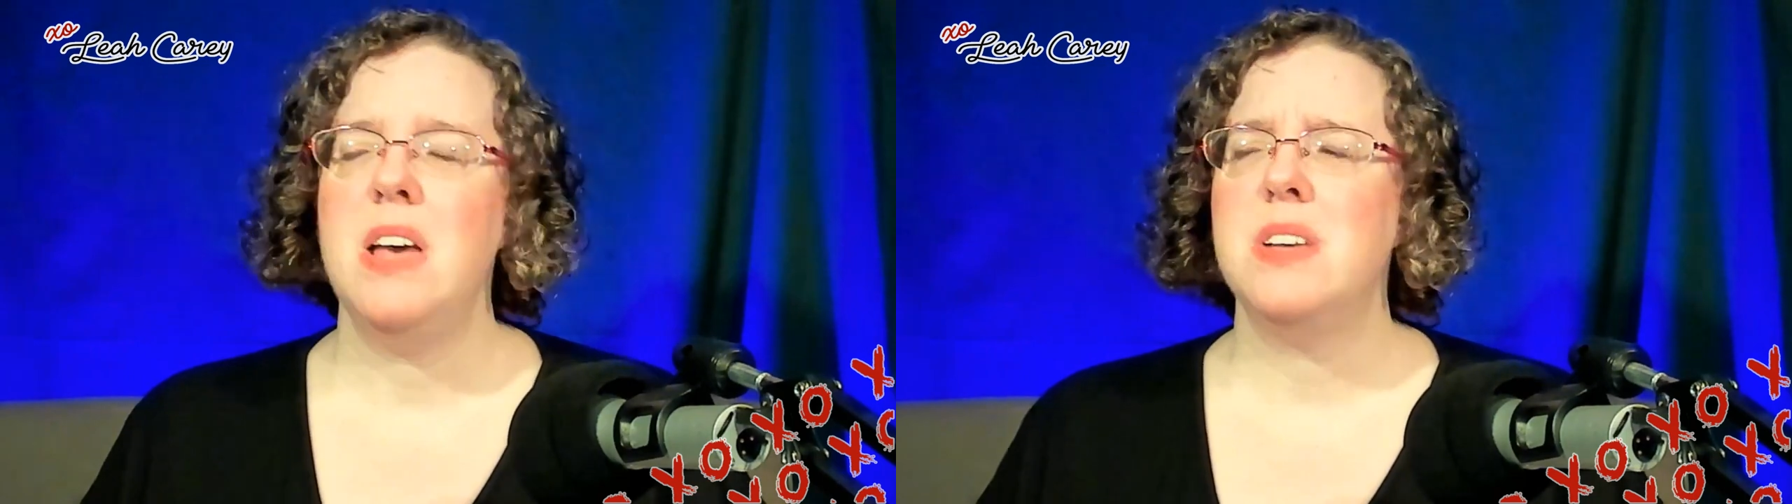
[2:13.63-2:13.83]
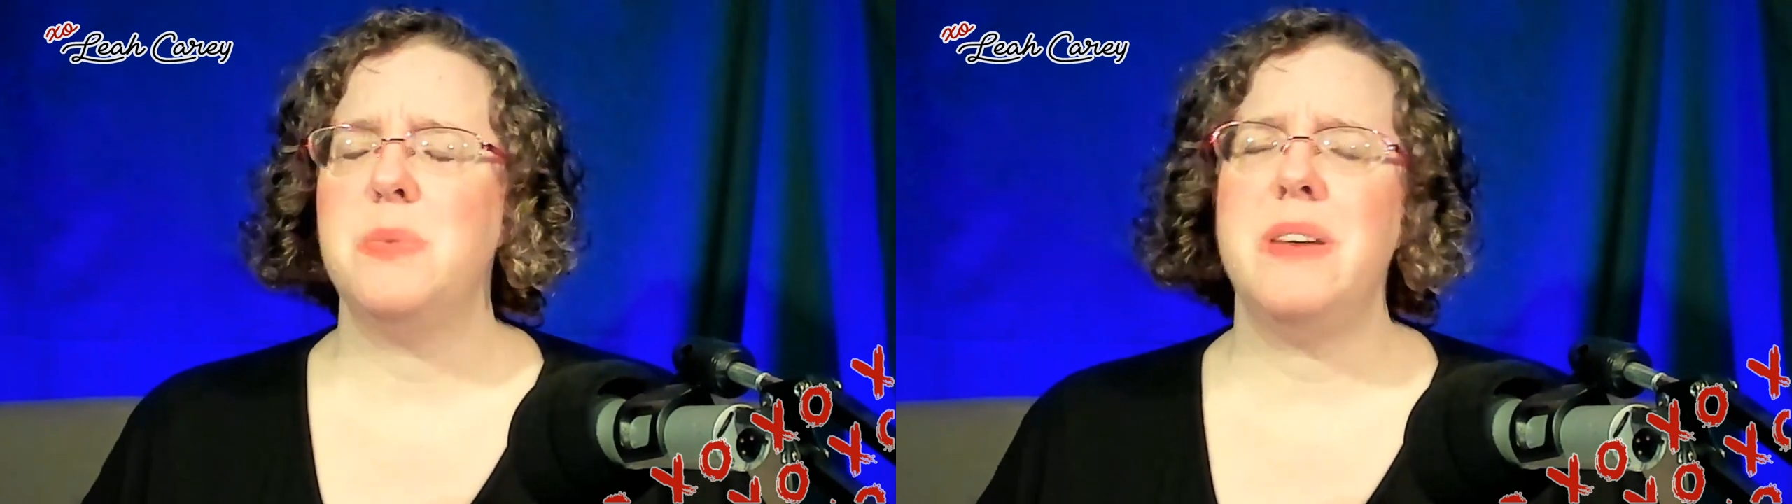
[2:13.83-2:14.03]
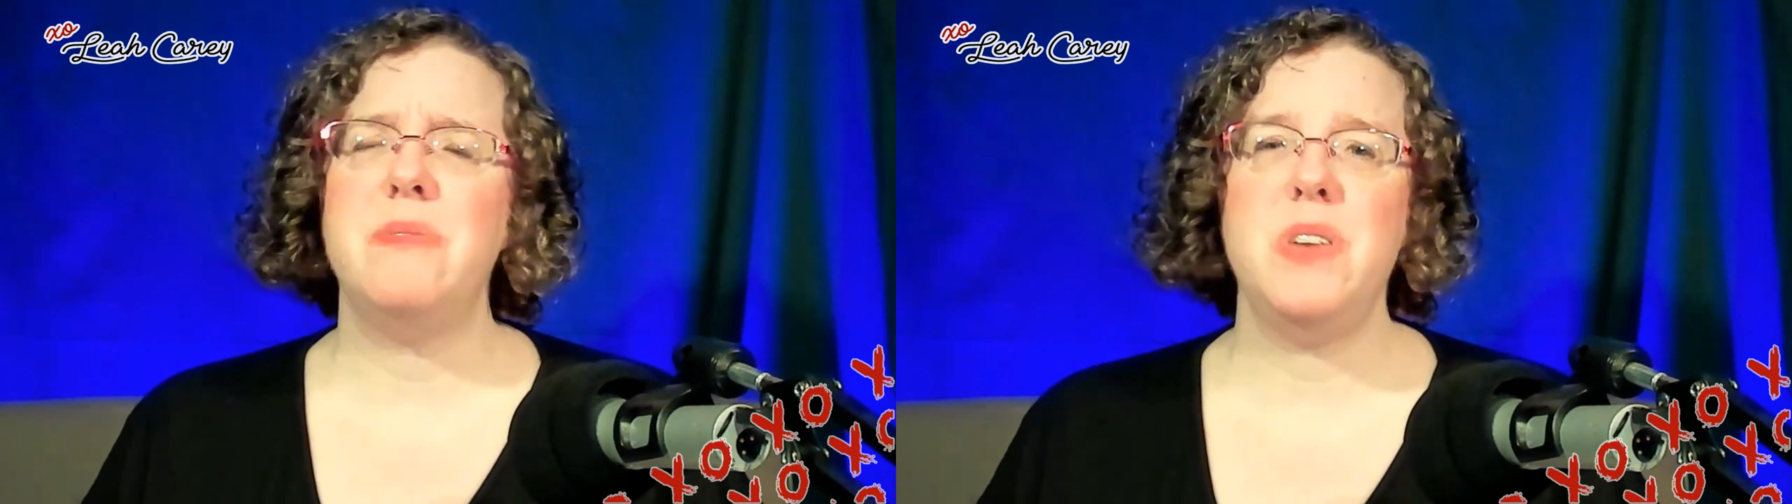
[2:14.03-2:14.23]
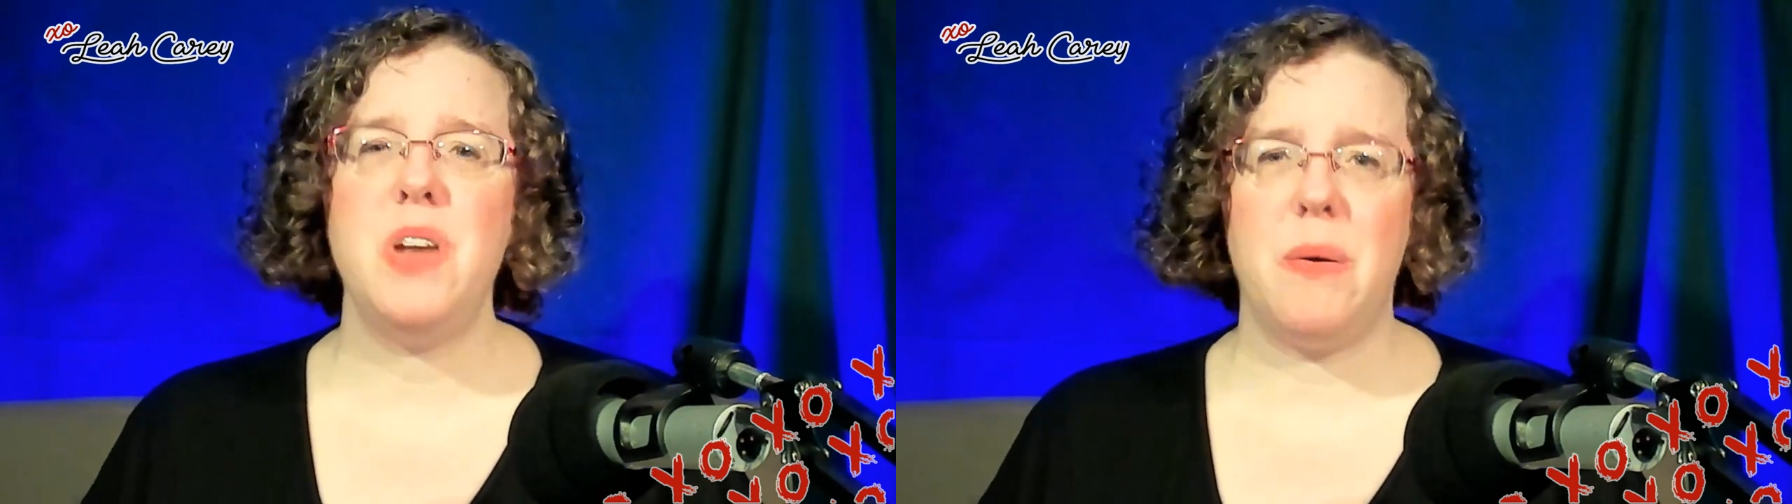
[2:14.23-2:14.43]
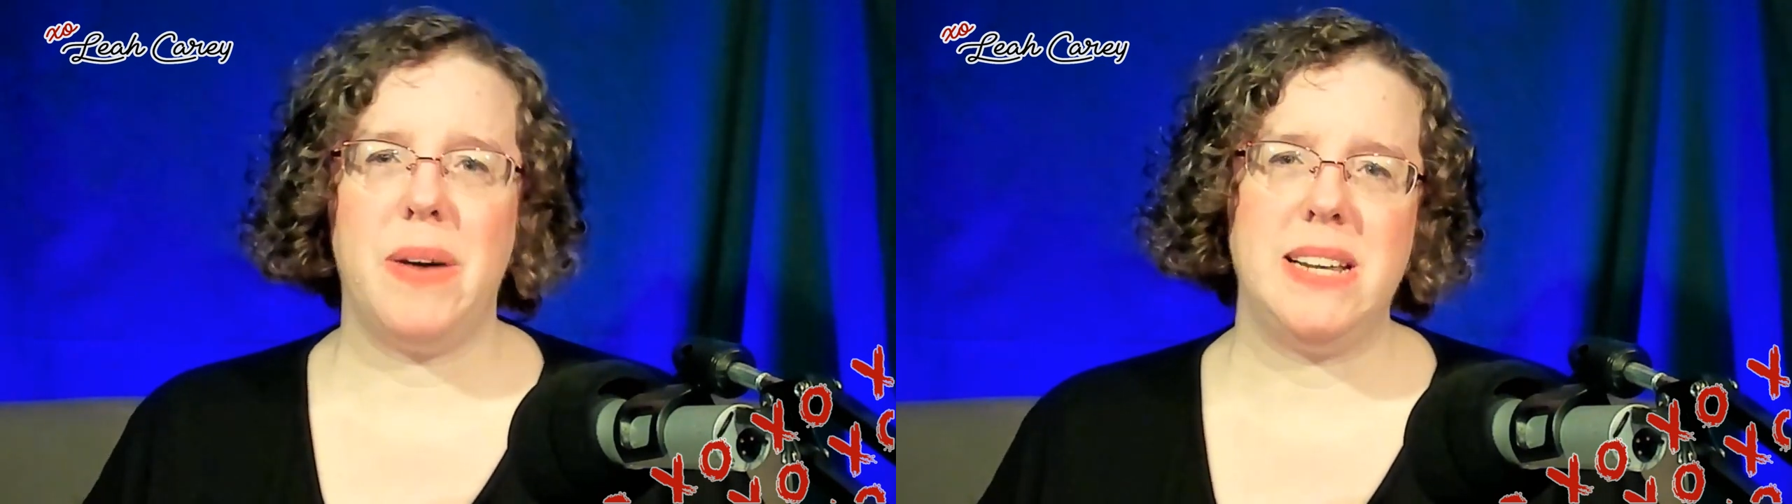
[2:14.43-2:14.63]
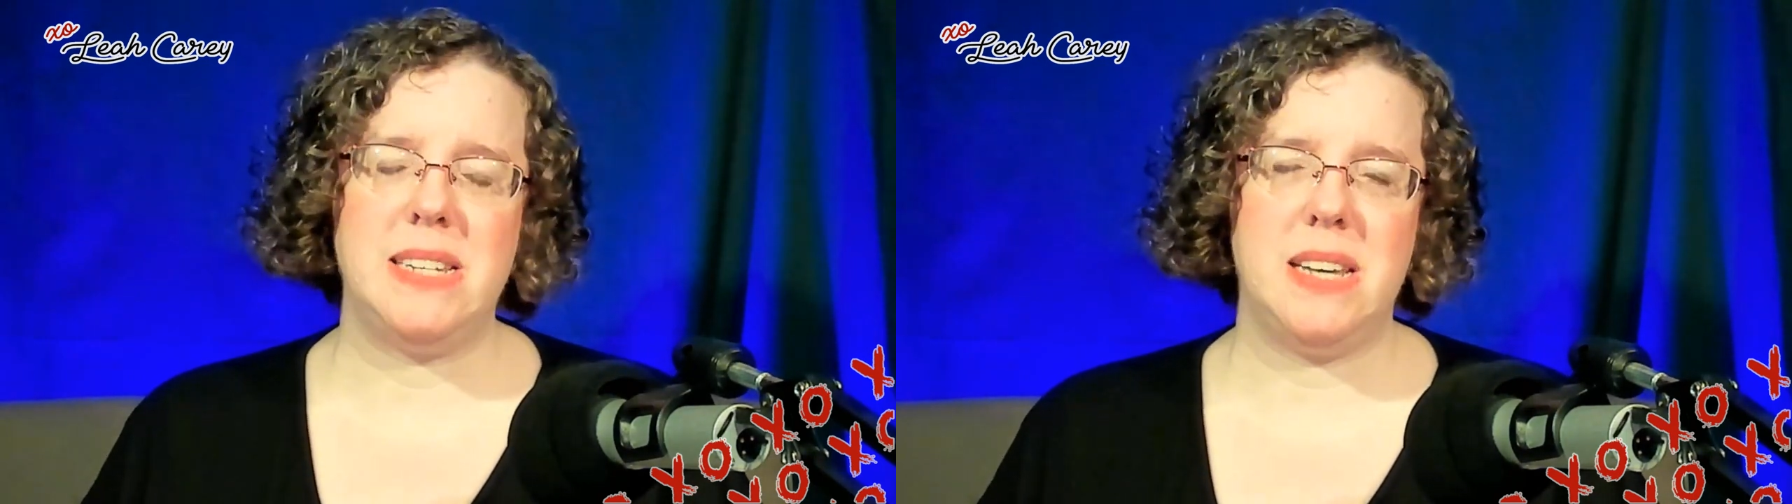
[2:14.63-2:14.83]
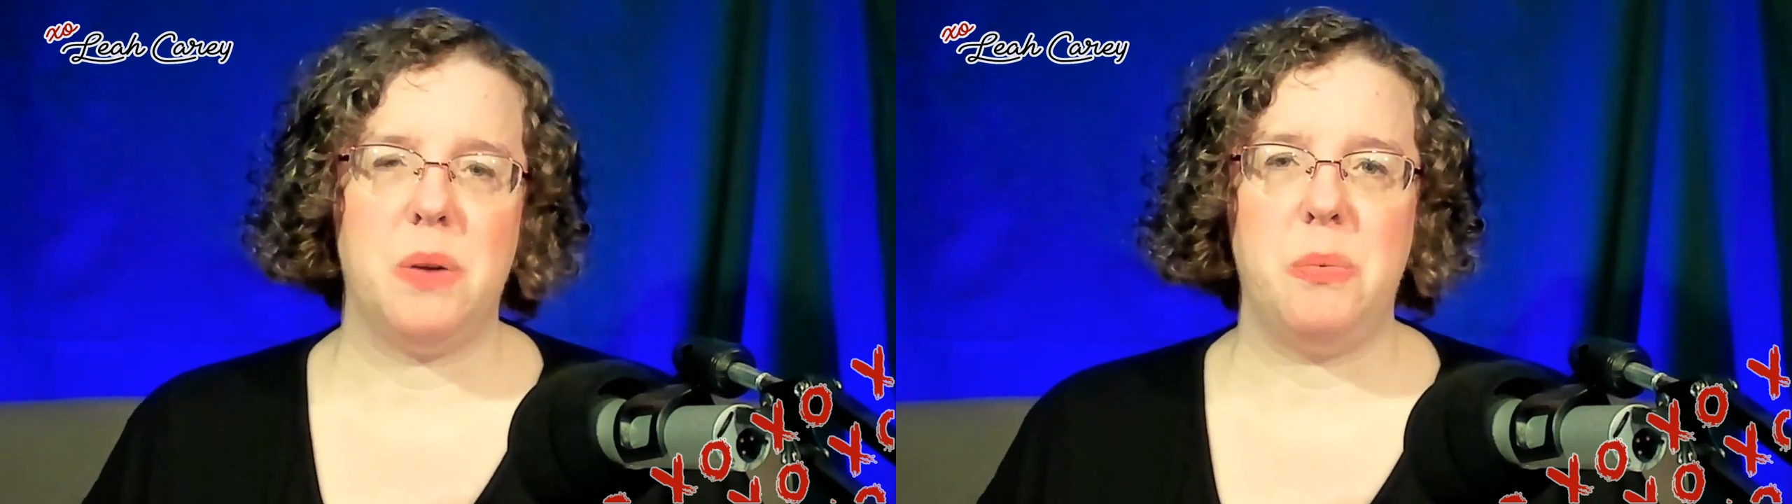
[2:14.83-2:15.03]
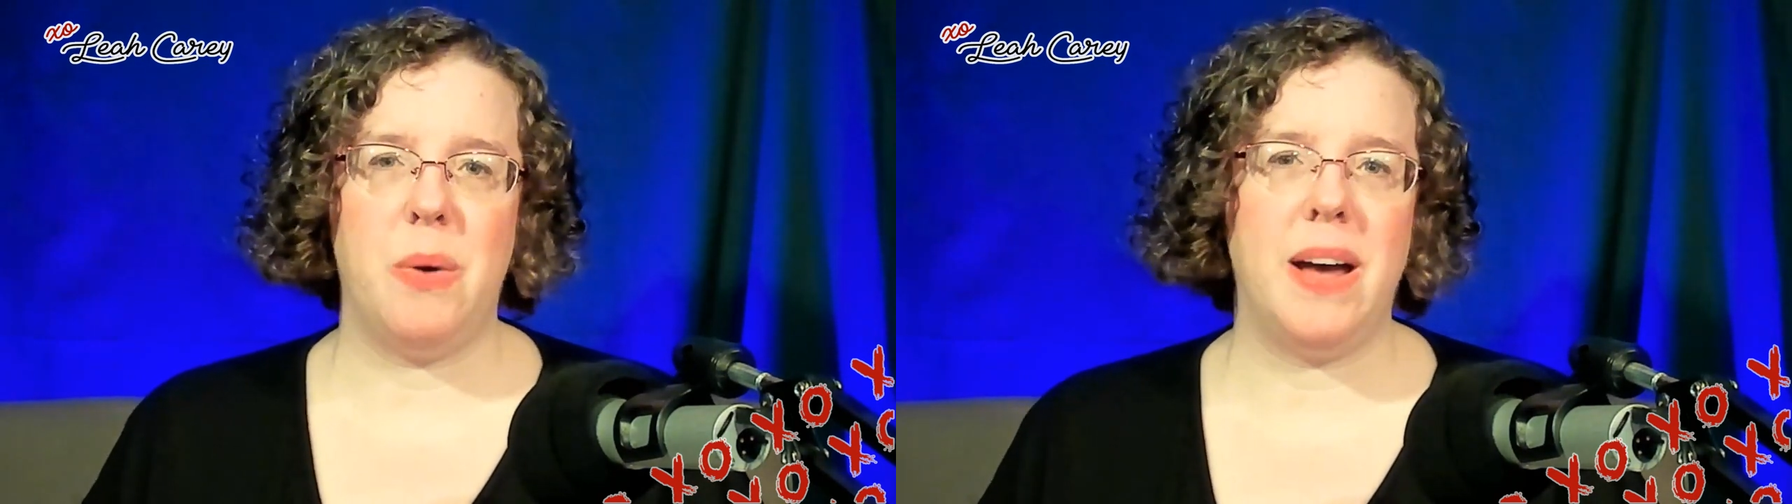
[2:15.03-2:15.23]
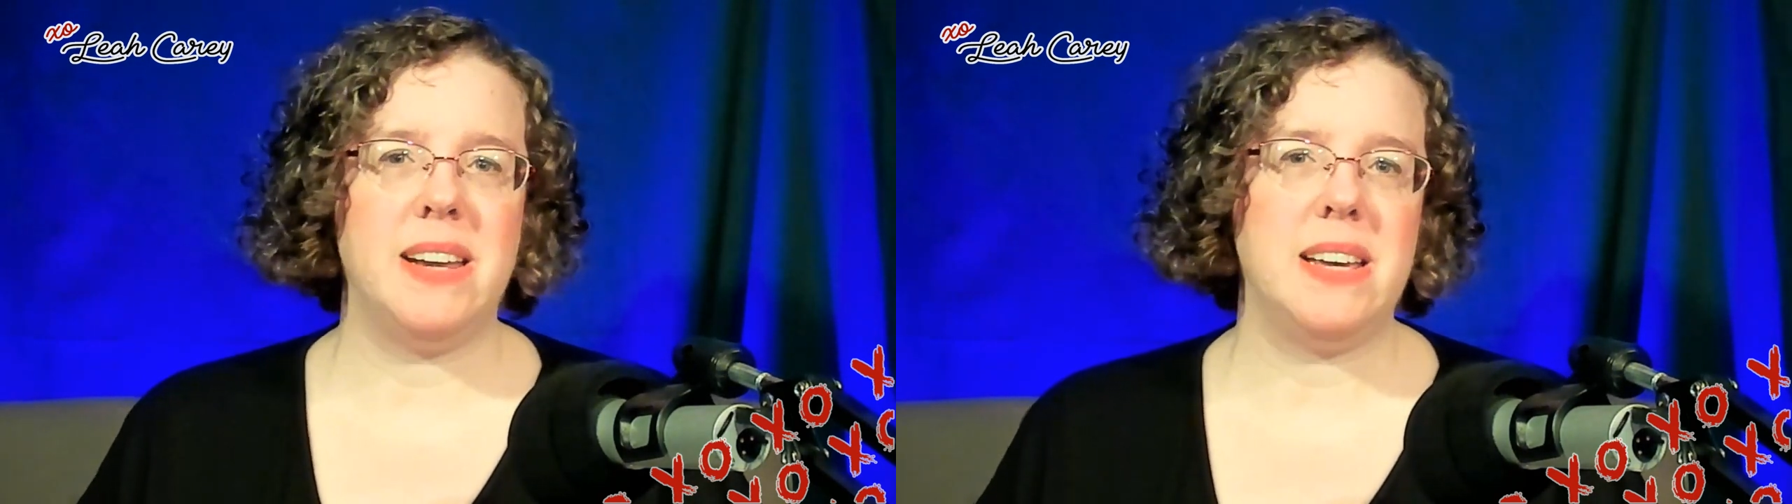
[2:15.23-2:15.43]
So we have no idea what